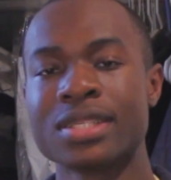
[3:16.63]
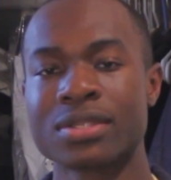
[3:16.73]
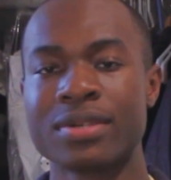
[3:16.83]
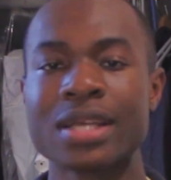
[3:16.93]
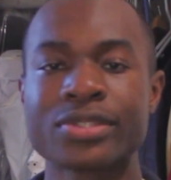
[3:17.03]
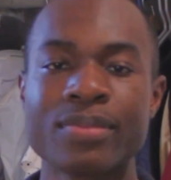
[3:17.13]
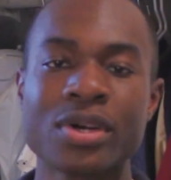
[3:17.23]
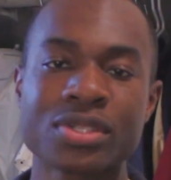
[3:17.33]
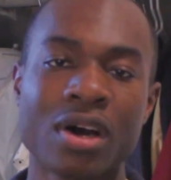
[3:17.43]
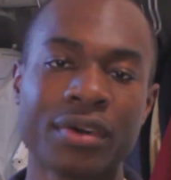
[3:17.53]
So not so
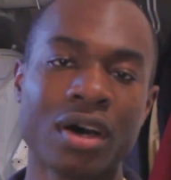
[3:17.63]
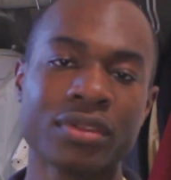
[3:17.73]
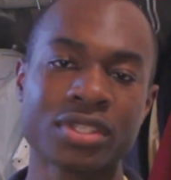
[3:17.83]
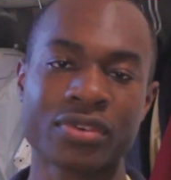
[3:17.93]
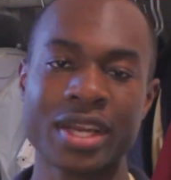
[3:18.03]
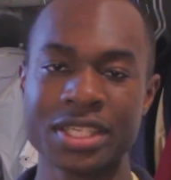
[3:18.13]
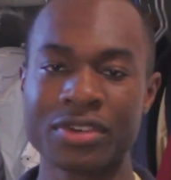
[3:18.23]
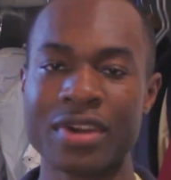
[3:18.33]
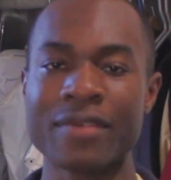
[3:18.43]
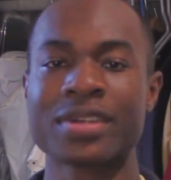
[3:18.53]
much on all those crazy
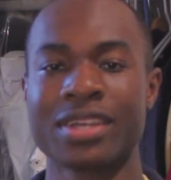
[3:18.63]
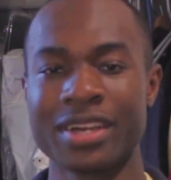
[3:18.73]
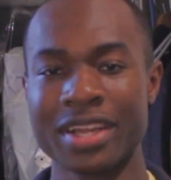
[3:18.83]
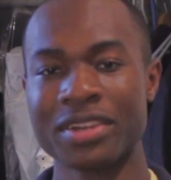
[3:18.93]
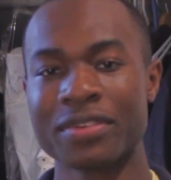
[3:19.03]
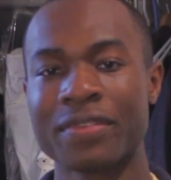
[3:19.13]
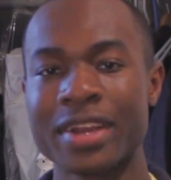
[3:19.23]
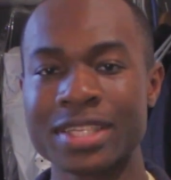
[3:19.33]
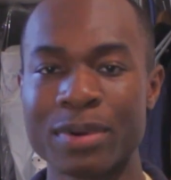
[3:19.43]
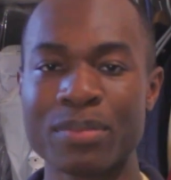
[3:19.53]
graphics that are in your
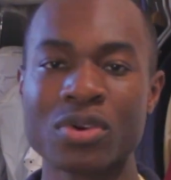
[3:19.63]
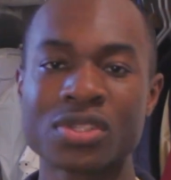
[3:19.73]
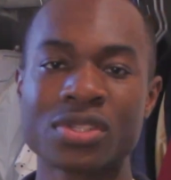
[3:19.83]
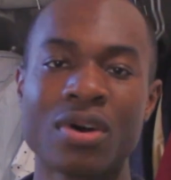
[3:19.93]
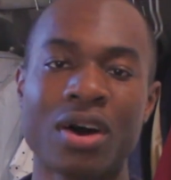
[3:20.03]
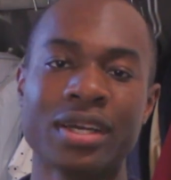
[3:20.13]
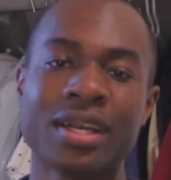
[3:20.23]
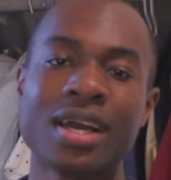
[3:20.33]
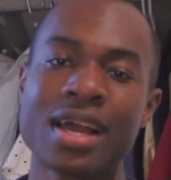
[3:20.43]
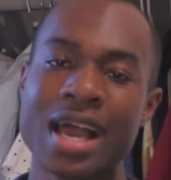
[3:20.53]
face, but more so
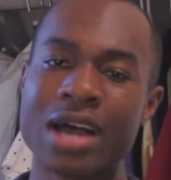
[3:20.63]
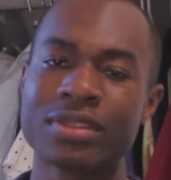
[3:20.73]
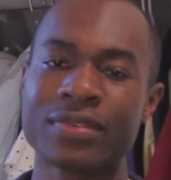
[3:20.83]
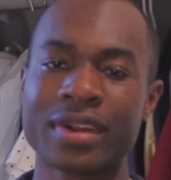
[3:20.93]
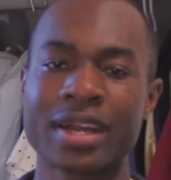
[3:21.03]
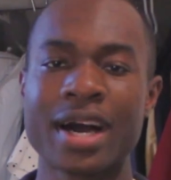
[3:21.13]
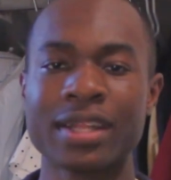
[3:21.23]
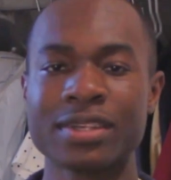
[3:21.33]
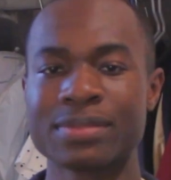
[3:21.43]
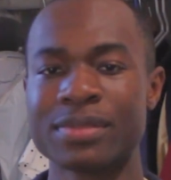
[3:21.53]
on how different
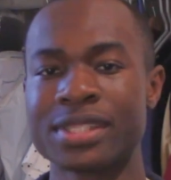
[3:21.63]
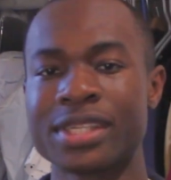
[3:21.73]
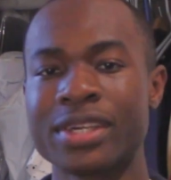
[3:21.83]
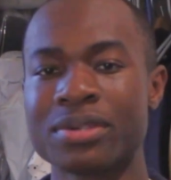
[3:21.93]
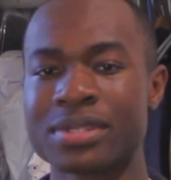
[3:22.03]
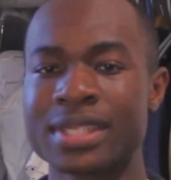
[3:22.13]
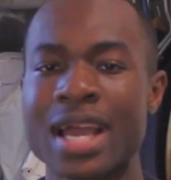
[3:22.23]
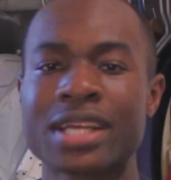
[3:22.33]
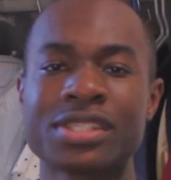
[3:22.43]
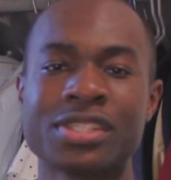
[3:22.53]
colors, materials,
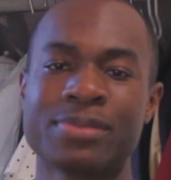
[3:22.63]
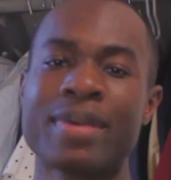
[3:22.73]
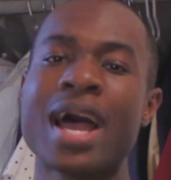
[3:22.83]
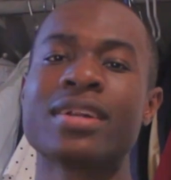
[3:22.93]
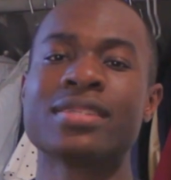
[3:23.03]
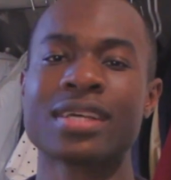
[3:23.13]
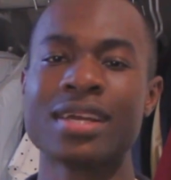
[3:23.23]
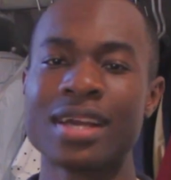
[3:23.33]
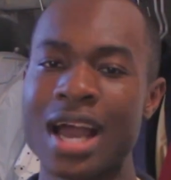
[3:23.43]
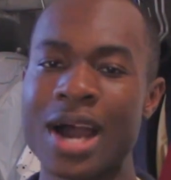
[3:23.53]
textures, patterns,
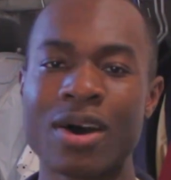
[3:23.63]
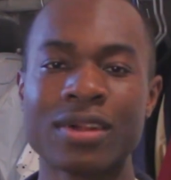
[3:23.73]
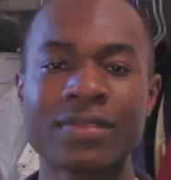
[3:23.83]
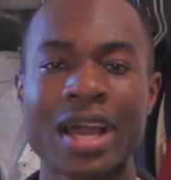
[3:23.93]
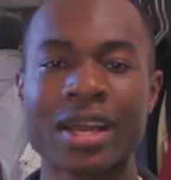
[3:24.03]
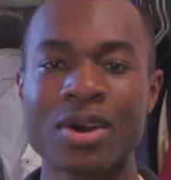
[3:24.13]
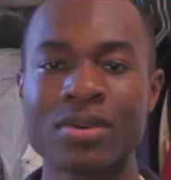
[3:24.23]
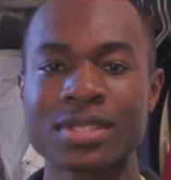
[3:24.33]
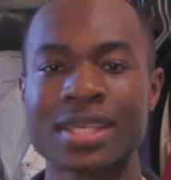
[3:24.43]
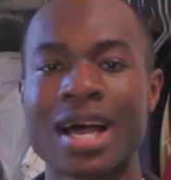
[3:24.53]
how all of that
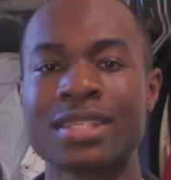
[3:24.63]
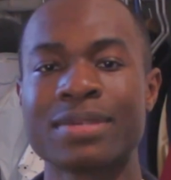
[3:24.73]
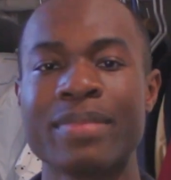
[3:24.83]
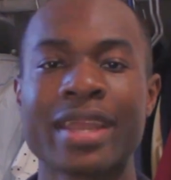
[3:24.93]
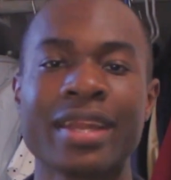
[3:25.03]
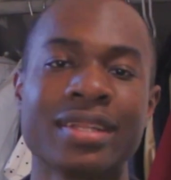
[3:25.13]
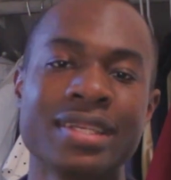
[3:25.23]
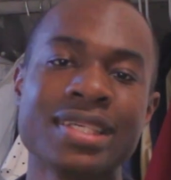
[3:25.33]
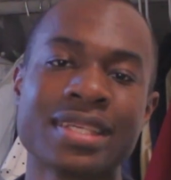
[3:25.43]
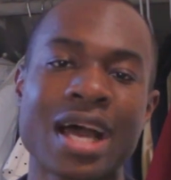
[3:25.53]
coincides to making a
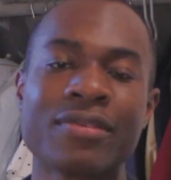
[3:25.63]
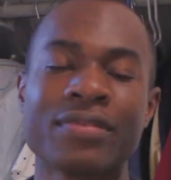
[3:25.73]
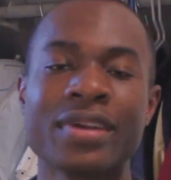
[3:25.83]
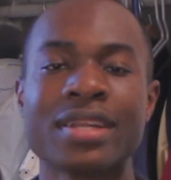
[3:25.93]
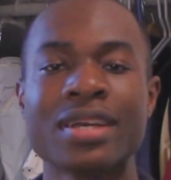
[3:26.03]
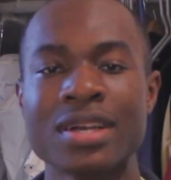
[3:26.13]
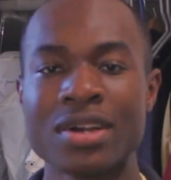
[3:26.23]
decent outfit.